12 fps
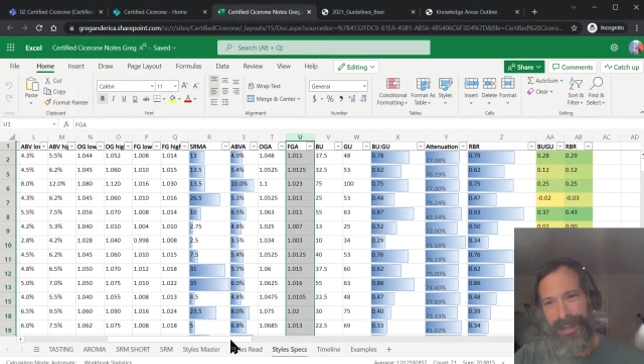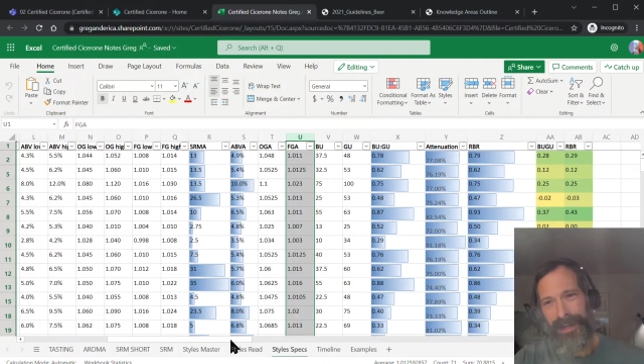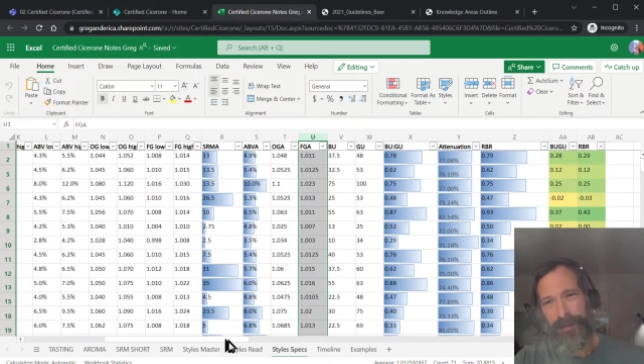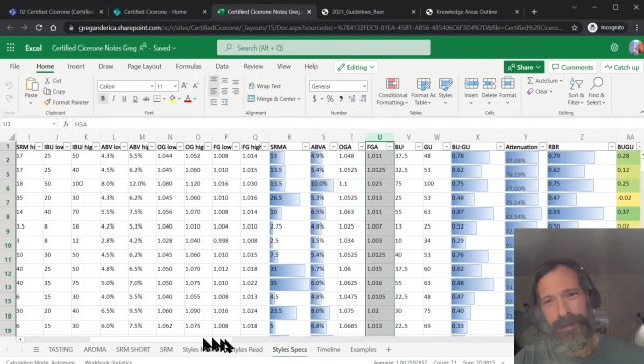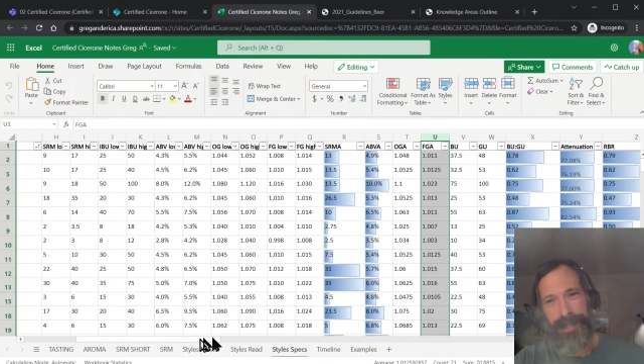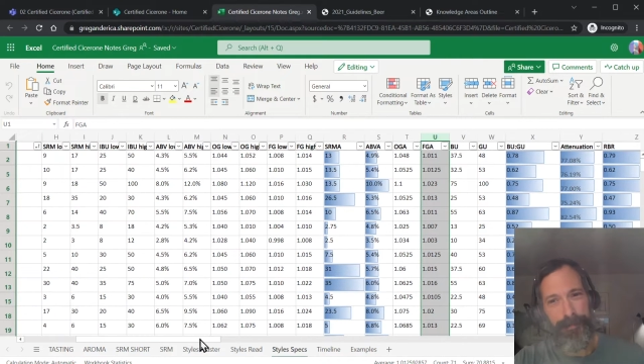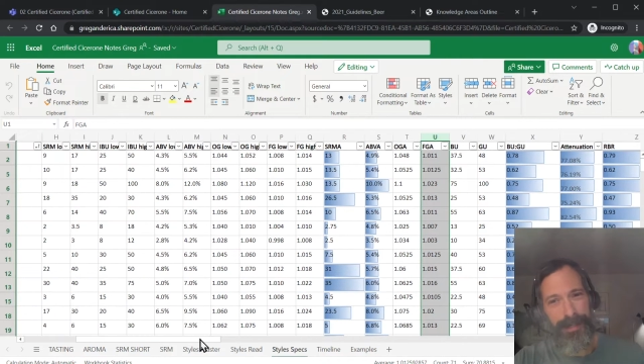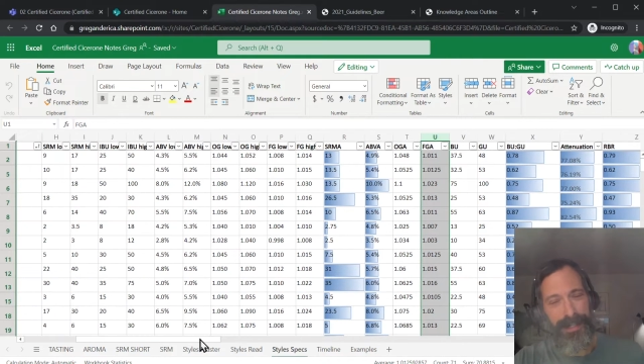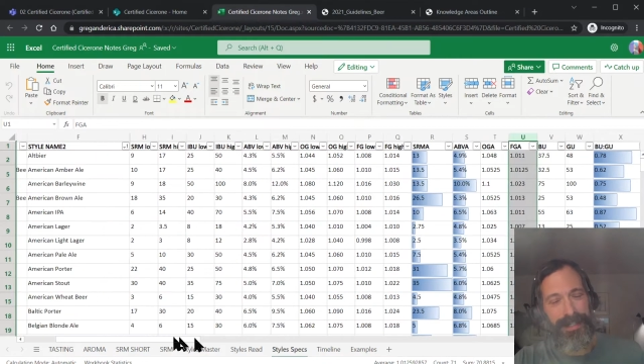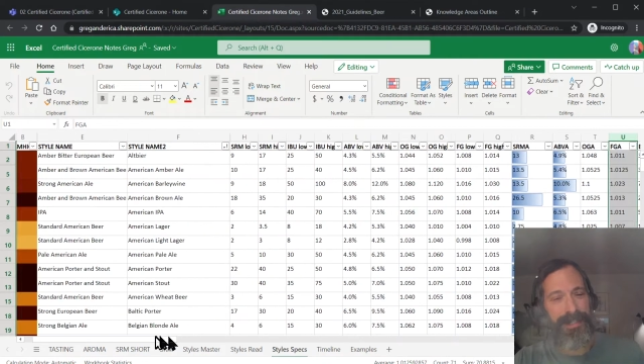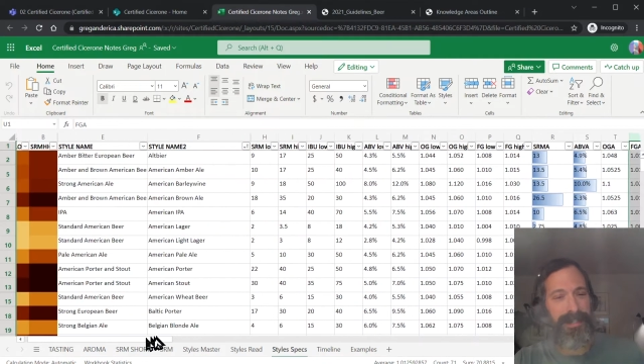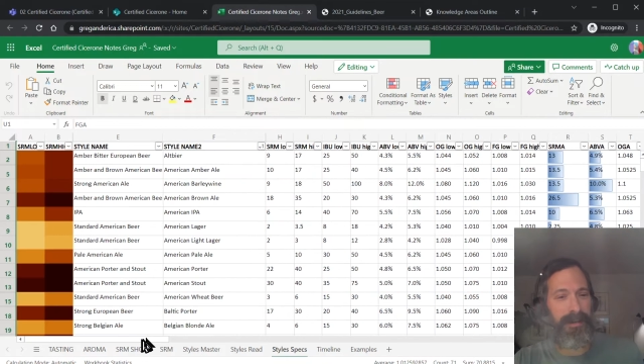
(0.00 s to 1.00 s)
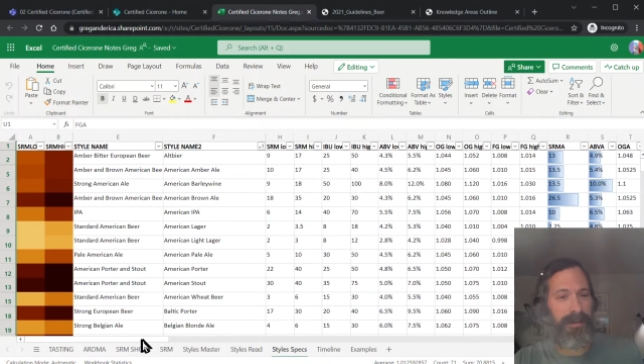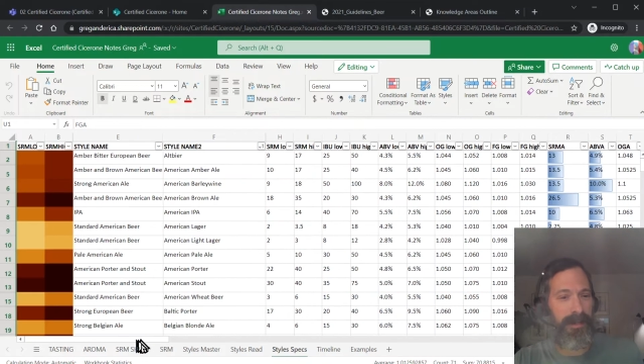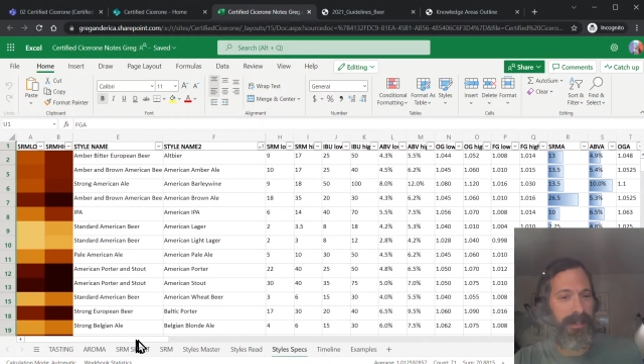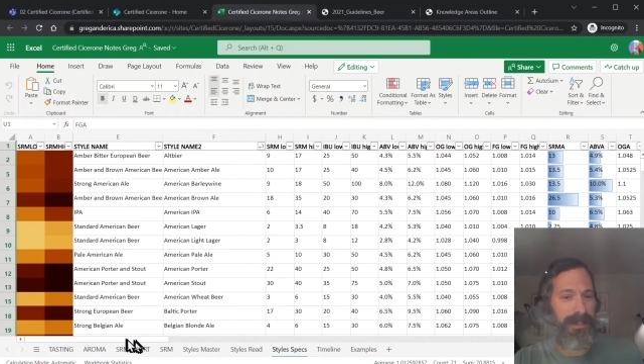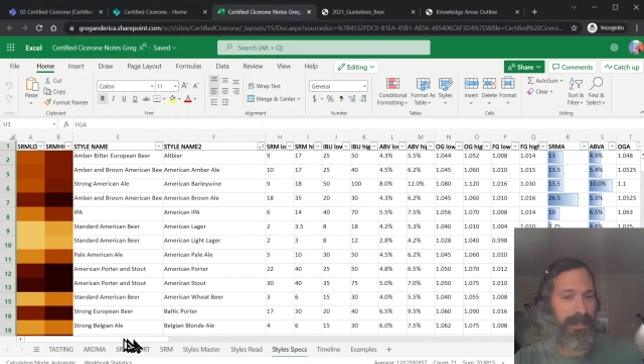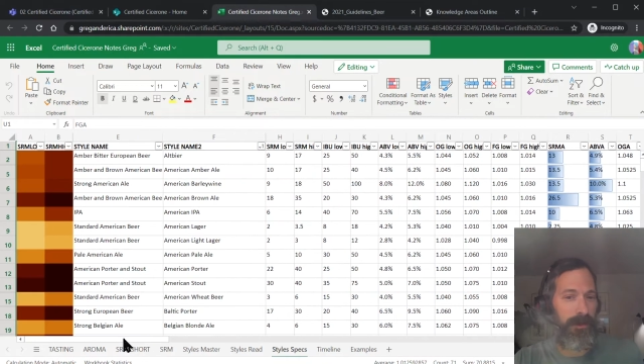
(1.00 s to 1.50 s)
And I was like, I'm not going to stare at
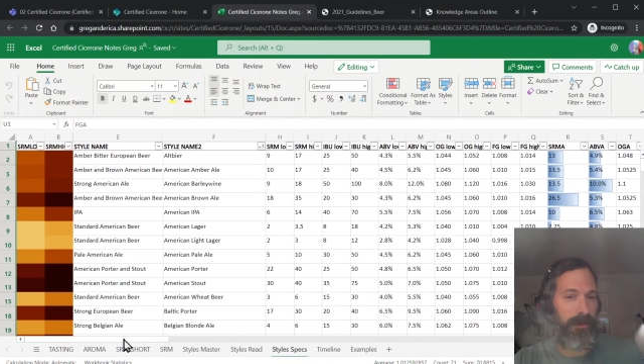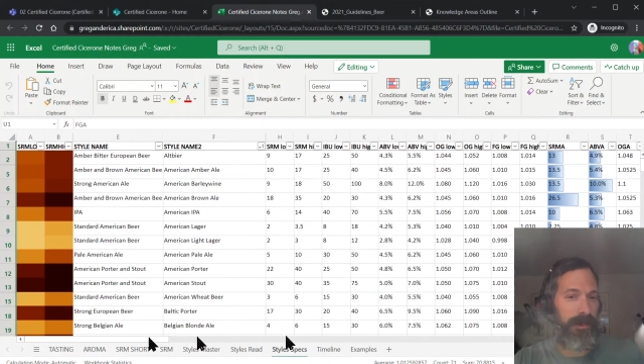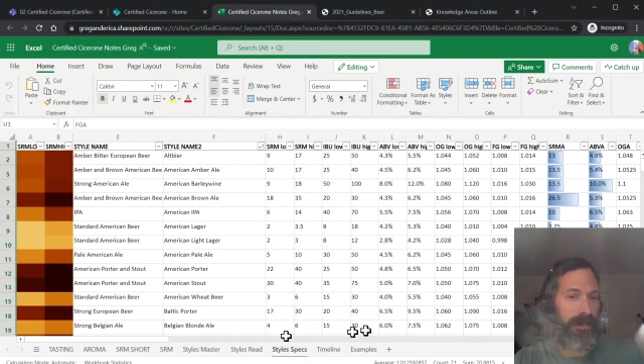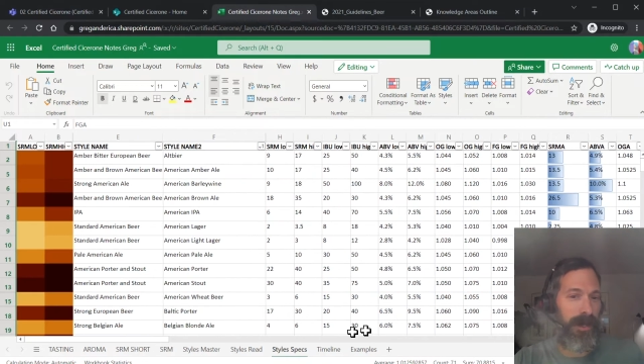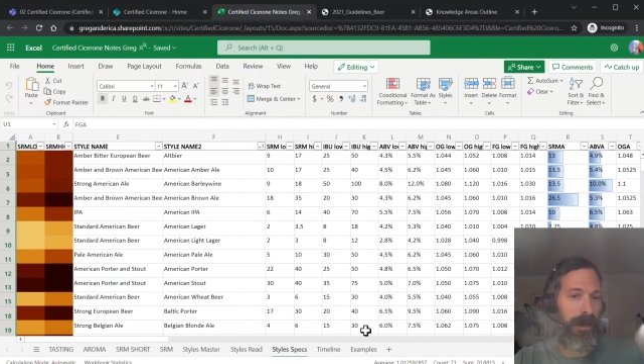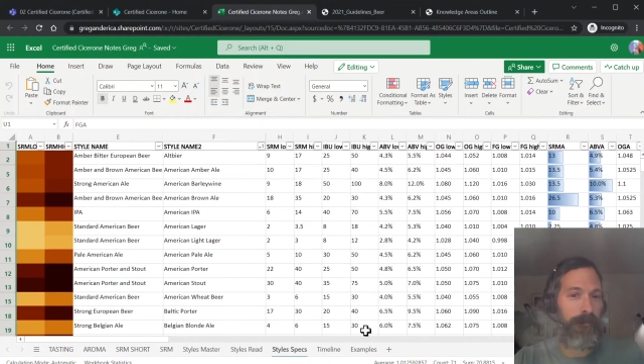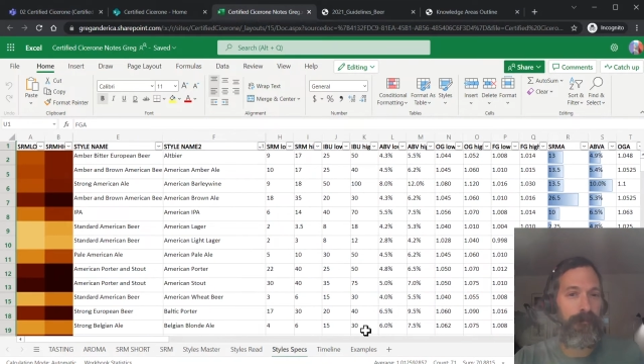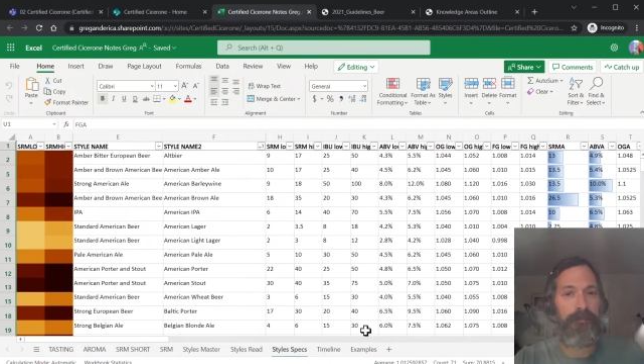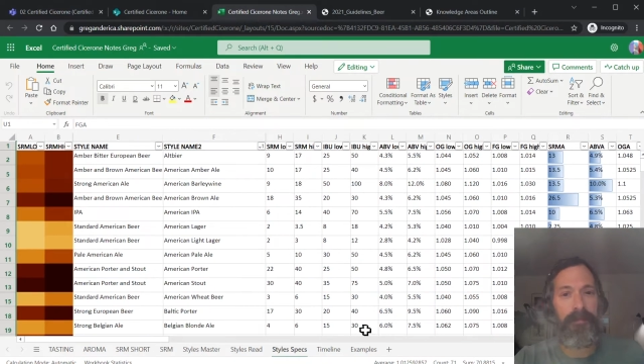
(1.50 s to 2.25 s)
Excel all the time.